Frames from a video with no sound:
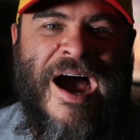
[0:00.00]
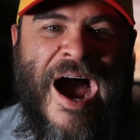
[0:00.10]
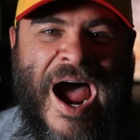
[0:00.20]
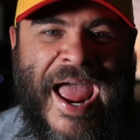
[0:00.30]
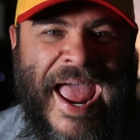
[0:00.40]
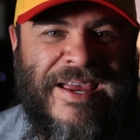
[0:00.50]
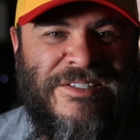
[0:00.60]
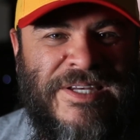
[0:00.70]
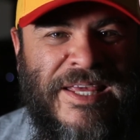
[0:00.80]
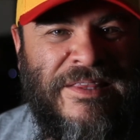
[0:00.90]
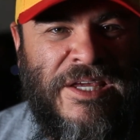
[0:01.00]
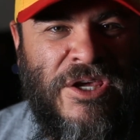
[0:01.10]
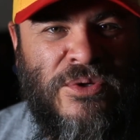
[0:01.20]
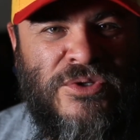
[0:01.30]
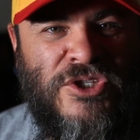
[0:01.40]
I accidentally
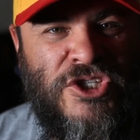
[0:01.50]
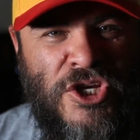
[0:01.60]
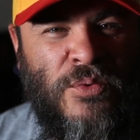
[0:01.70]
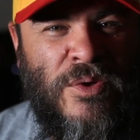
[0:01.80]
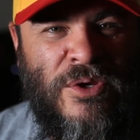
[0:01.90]
used 2 of the